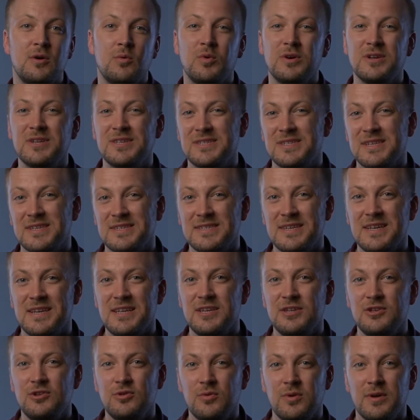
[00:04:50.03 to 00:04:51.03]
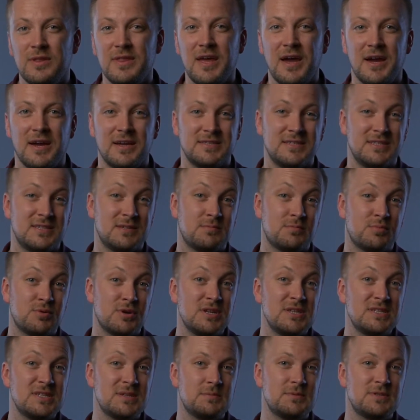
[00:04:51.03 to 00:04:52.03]
What does the city do with that? Because it's a
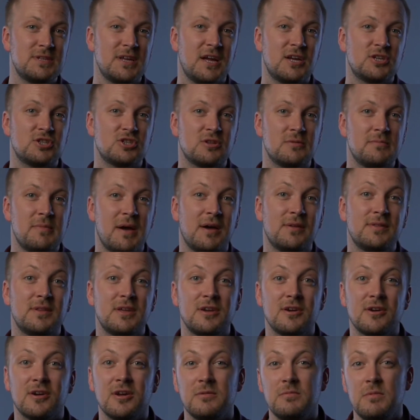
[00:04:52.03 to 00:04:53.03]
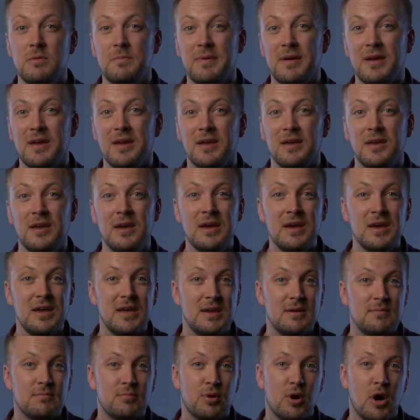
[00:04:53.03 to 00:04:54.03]
pretty substantial amount that you're going to be paying
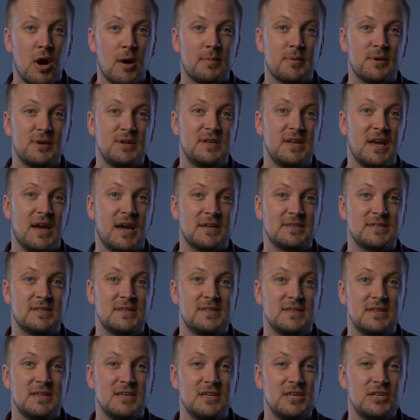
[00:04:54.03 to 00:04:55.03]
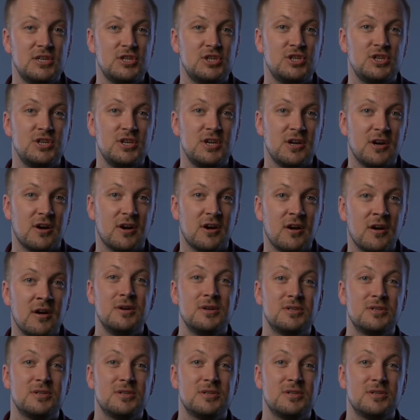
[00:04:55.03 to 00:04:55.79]
in property taxes each year.